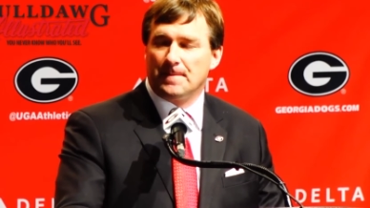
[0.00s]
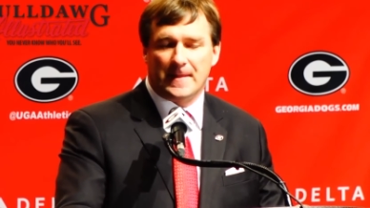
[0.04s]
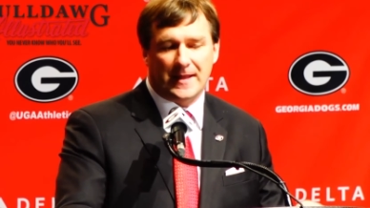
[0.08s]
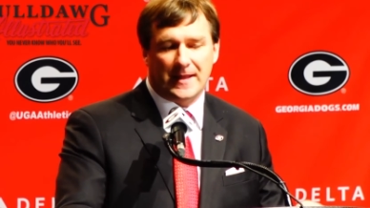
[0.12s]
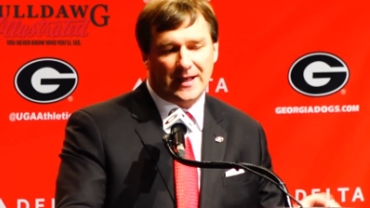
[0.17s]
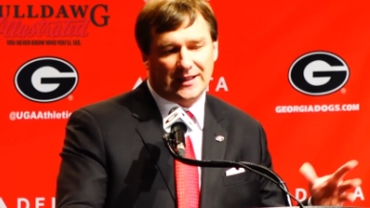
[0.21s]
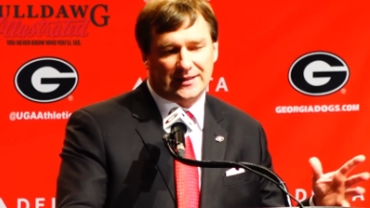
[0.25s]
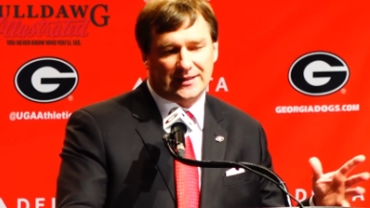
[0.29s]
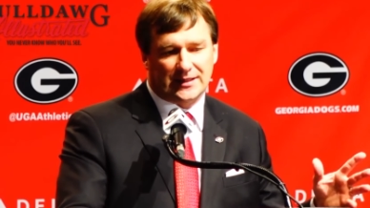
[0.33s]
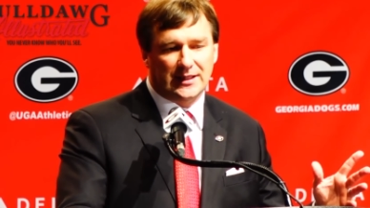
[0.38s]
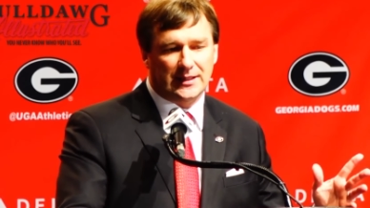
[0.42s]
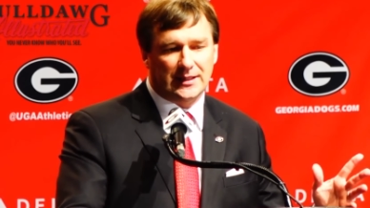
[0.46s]

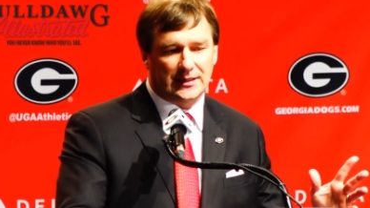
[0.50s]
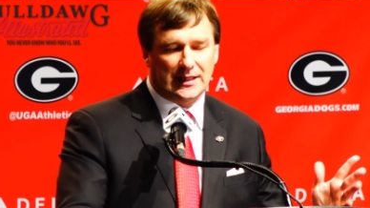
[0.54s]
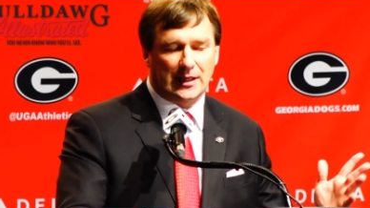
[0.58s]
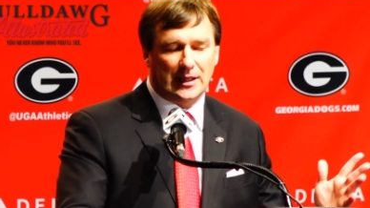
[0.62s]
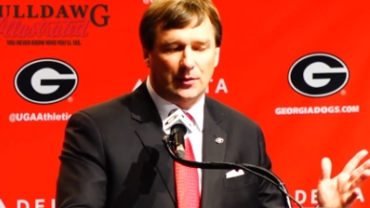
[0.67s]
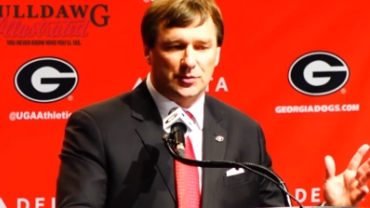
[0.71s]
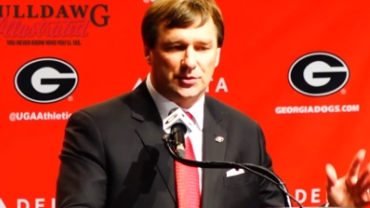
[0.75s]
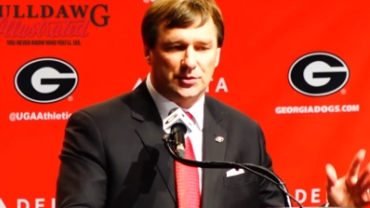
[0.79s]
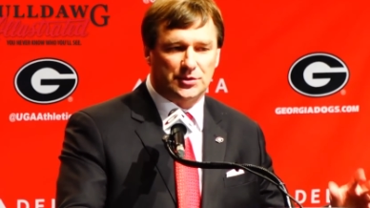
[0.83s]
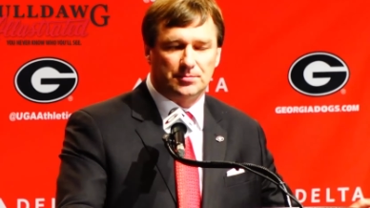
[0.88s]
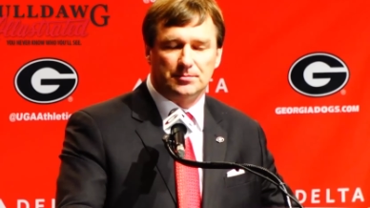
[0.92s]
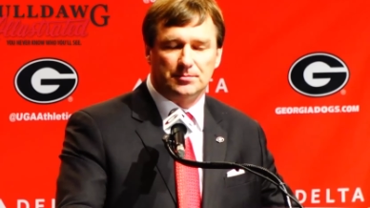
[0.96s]
And I think
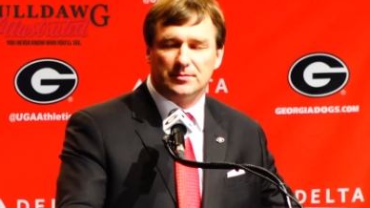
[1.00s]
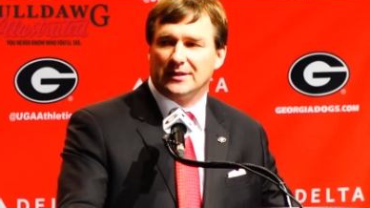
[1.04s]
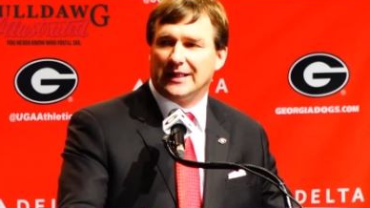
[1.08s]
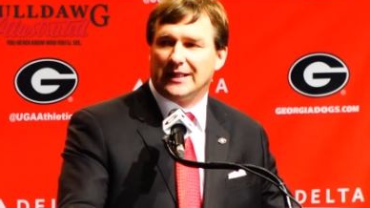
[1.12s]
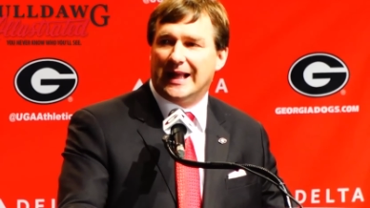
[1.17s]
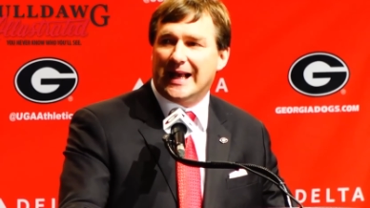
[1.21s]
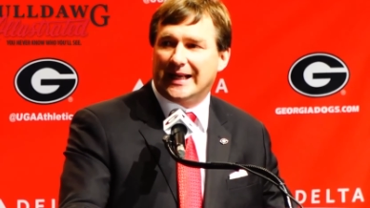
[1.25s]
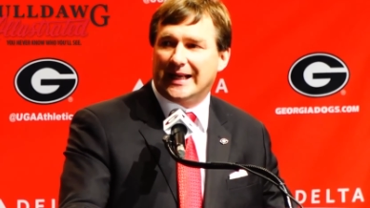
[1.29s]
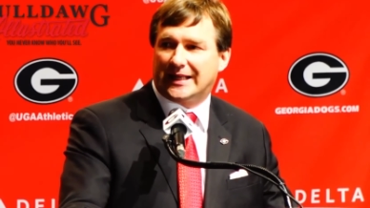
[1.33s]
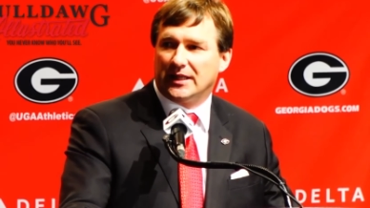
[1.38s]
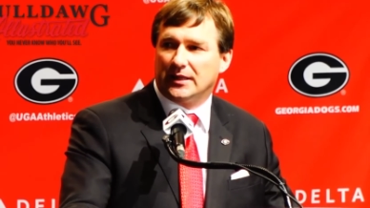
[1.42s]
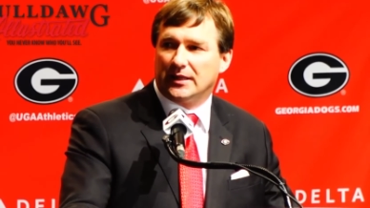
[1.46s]
that was
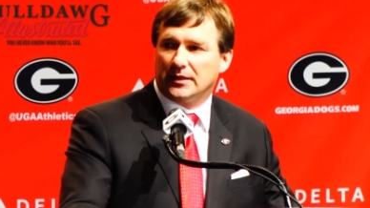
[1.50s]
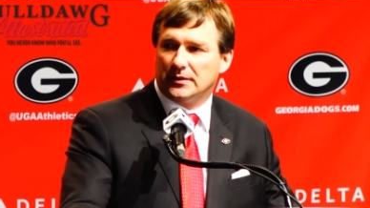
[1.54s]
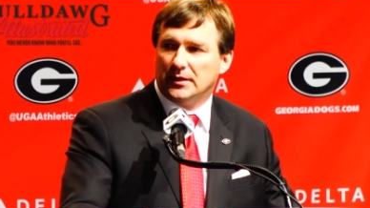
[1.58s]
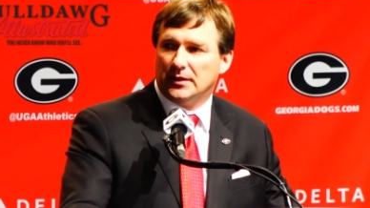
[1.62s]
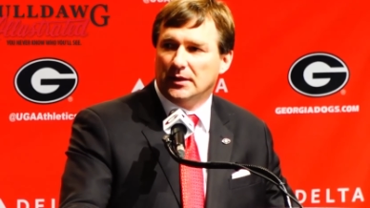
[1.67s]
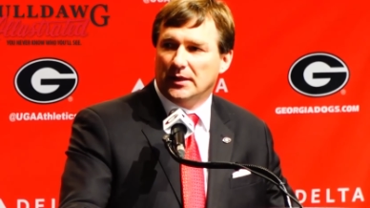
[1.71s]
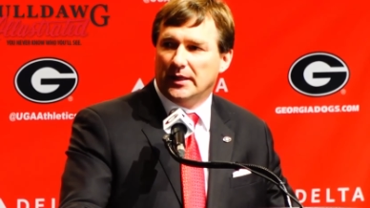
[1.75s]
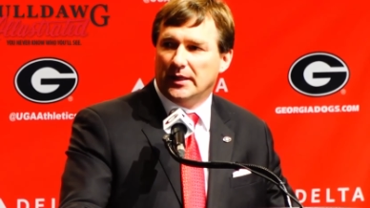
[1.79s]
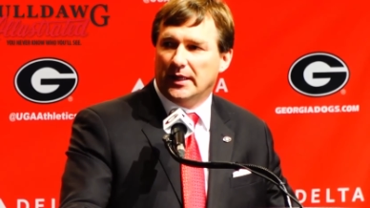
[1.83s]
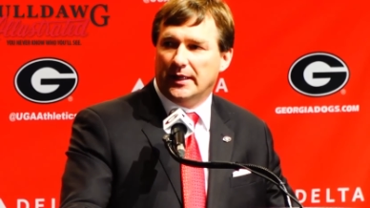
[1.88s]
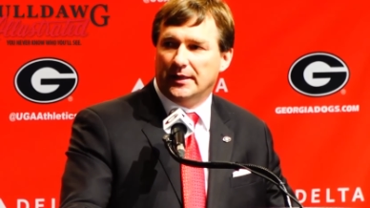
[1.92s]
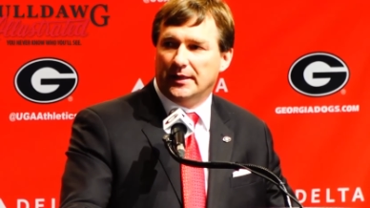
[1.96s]
lacking
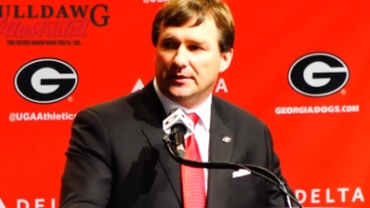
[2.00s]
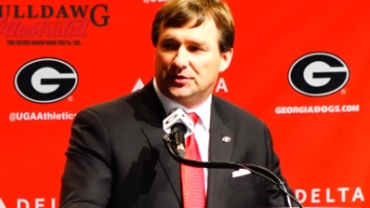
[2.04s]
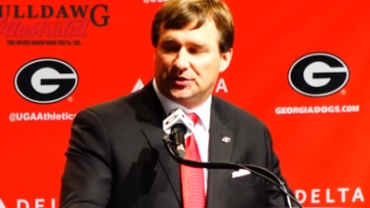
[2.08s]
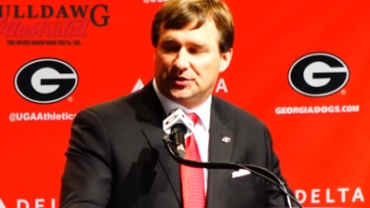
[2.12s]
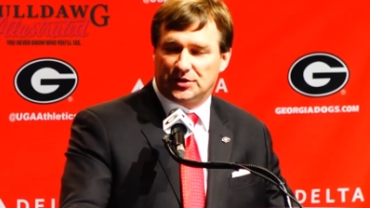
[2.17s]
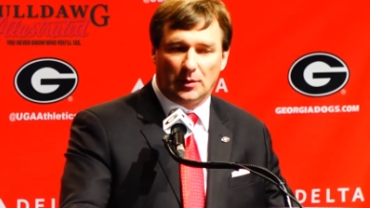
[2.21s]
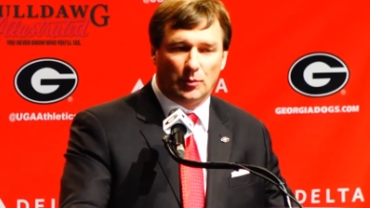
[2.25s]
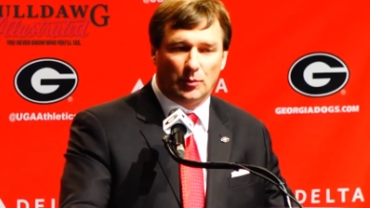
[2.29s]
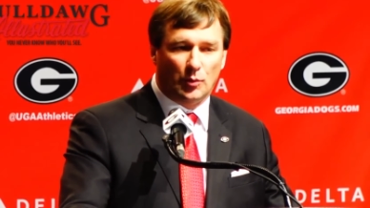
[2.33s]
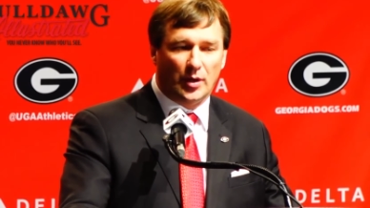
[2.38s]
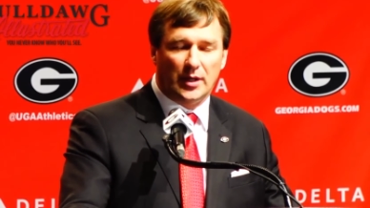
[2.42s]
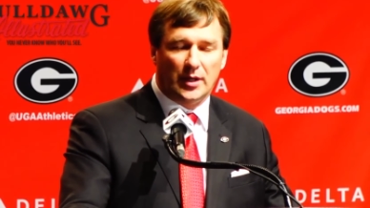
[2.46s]
in
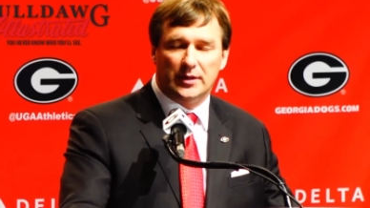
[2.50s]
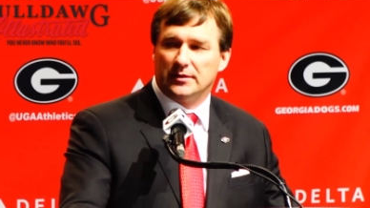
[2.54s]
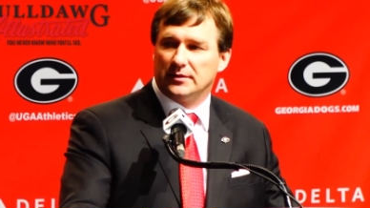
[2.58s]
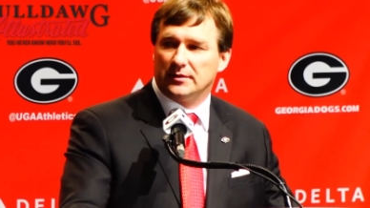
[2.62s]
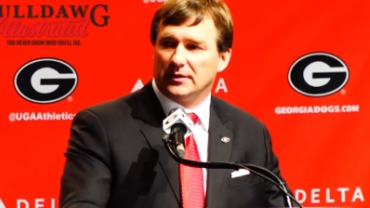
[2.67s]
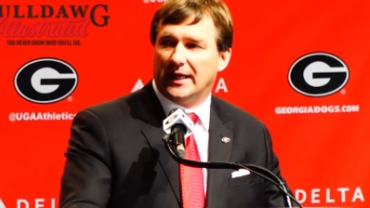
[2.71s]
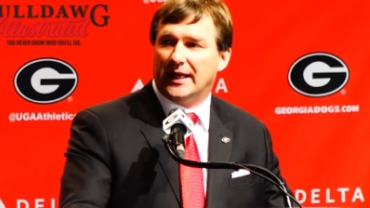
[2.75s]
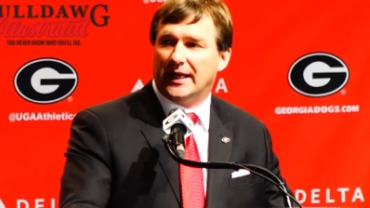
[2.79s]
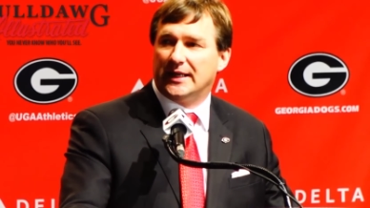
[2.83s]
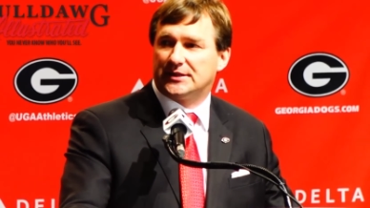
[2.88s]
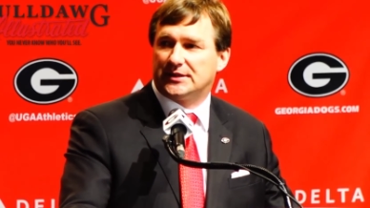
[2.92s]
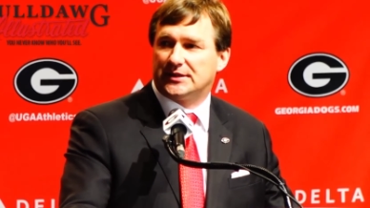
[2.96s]
somewhat
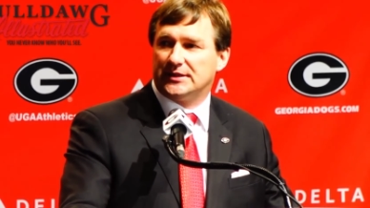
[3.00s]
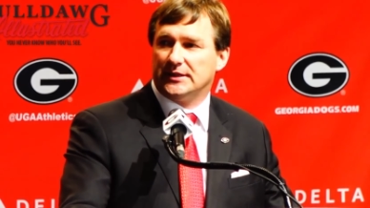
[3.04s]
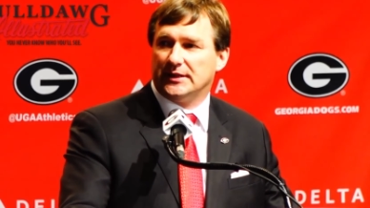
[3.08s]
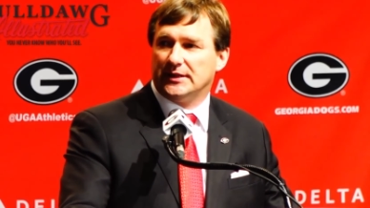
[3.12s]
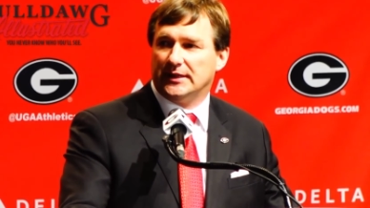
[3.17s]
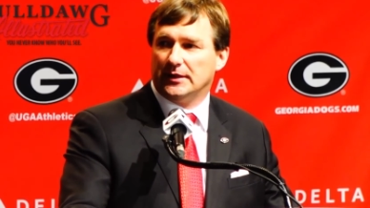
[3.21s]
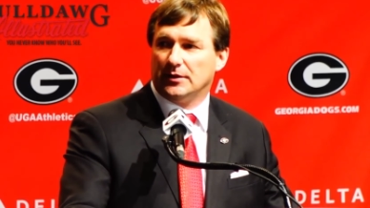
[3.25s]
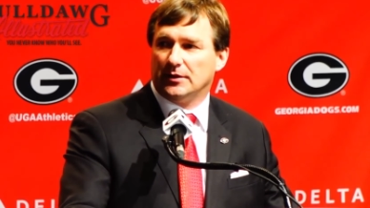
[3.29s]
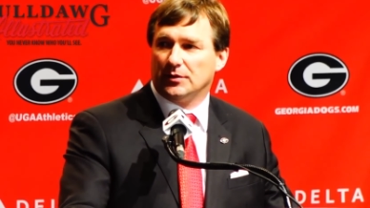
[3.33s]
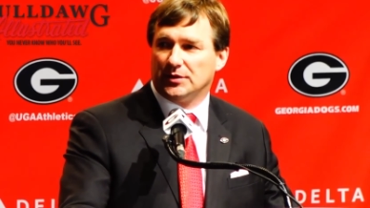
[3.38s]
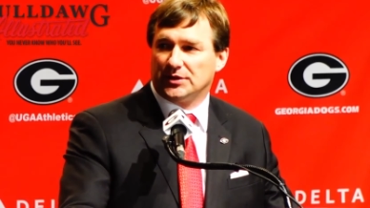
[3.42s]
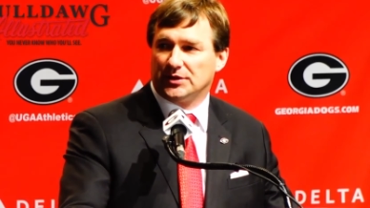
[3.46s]
last year
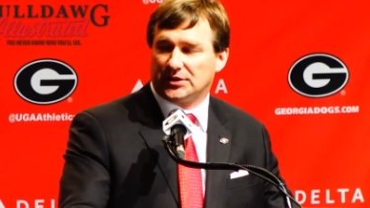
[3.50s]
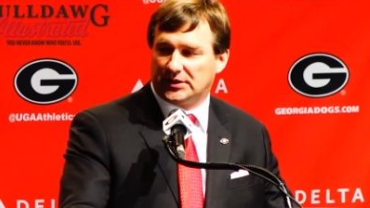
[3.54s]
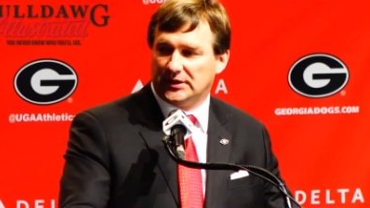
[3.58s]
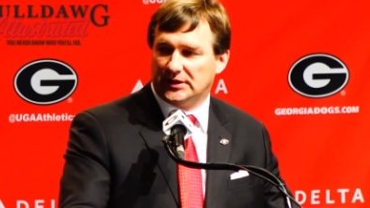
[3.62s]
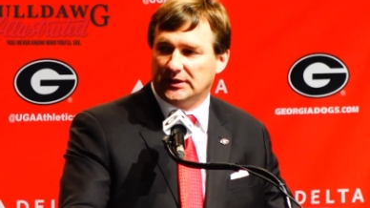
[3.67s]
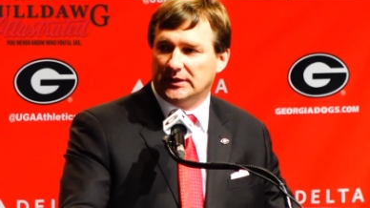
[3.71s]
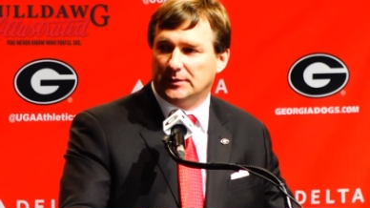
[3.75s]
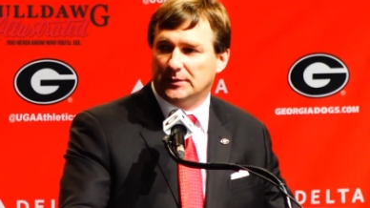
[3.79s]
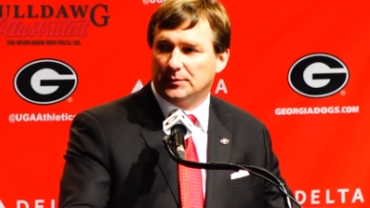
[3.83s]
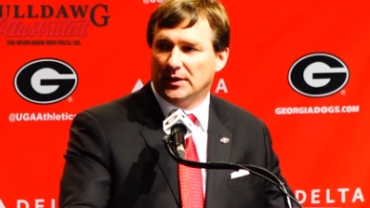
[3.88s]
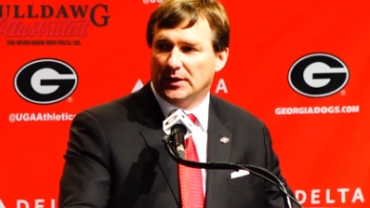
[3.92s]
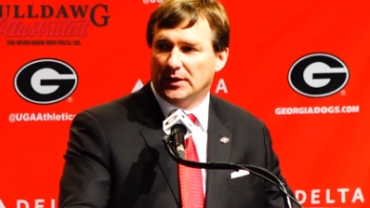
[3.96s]
here on this
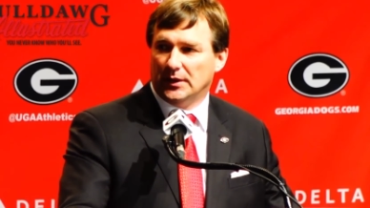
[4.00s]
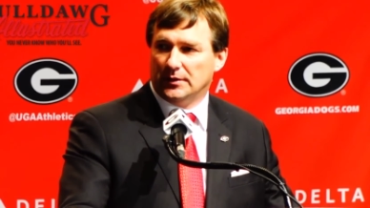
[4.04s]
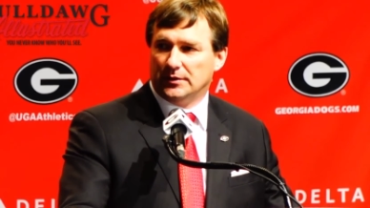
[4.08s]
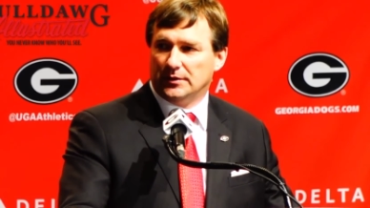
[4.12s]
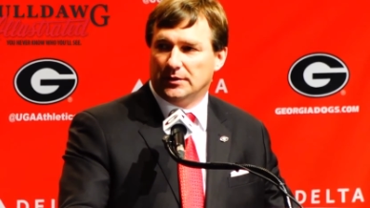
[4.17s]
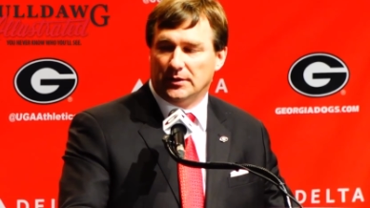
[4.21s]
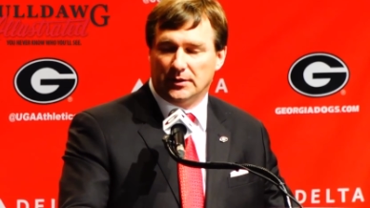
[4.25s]
team.